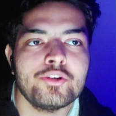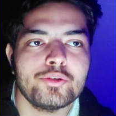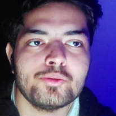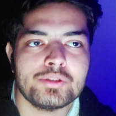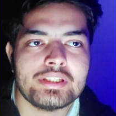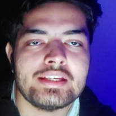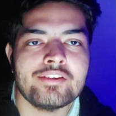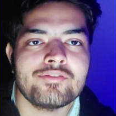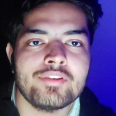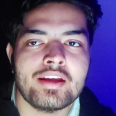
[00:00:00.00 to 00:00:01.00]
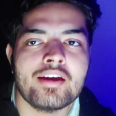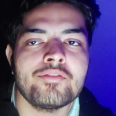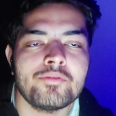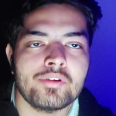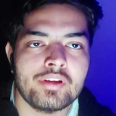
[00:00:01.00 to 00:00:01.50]
to see if they have
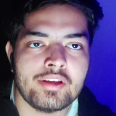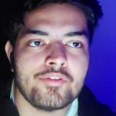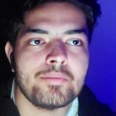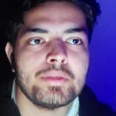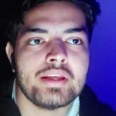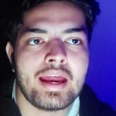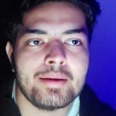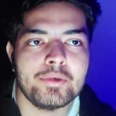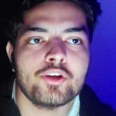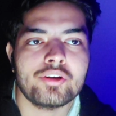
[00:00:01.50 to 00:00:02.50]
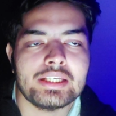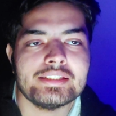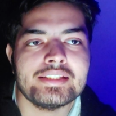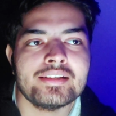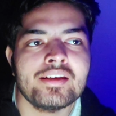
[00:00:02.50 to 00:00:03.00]
given me admit or
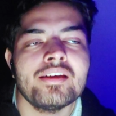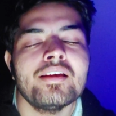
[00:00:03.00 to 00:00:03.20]
reject,